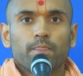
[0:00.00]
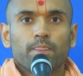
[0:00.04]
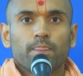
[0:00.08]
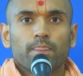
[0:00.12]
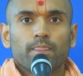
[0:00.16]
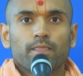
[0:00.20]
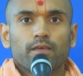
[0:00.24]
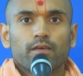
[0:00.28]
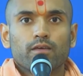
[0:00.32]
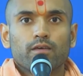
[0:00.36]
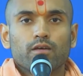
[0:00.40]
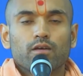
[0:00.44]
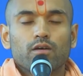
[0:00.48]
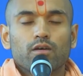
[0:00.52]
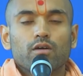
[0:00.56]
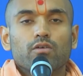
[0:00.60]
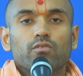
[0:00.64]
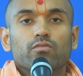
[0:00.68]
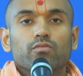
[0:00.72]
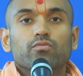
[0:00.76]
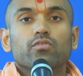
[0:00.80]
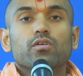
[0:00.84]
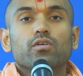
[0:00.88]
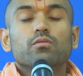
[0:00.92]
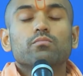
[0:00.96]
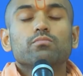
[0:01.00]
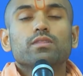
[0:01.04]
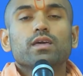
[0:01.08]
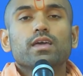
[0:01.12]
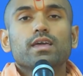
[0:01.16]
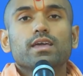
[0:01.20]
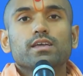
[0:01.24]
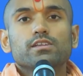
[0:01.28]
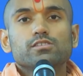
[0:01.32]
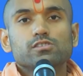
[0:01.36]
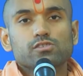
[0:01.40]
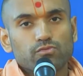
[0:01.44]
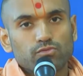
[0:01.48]
From the age of
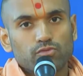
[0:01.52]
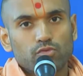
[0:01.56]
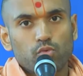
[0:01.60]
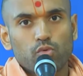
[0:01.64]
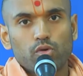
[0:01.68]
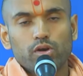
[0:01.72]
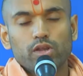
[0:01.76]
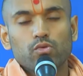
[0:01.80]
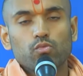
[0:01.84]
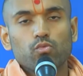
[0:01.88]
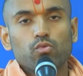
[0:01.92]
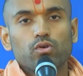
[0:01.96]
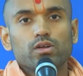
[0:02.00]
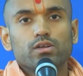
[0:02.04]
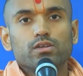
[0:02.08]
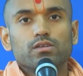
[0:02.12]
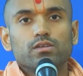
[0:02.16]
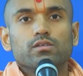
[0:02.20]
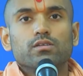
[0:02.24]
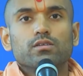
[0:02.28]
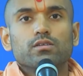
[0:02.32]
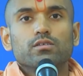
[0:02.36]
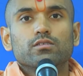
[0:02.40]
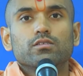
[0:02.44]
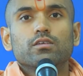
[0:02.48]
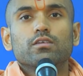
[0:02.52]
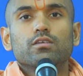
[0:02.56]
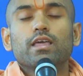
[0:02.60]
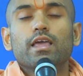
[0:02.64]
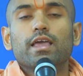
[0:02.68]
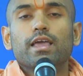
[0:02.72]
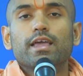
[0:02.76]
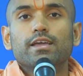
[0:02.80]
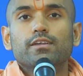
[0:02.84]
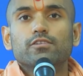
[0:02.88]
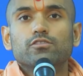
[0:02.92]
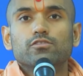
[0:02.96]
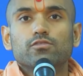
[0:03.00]
21 to the age of
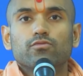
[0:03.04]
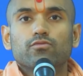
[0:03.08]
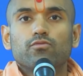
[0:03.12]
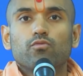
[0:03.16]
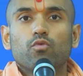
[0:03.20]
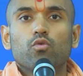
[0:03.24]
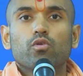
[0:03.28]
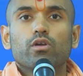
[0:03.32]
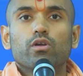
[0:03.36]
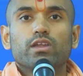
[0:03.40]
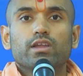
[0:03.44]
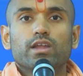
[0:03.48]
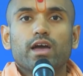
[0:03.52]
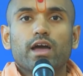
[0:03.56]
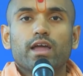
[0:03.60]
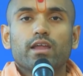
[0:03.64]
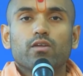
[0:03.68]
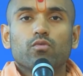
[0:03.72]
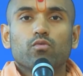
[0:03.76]
49, when he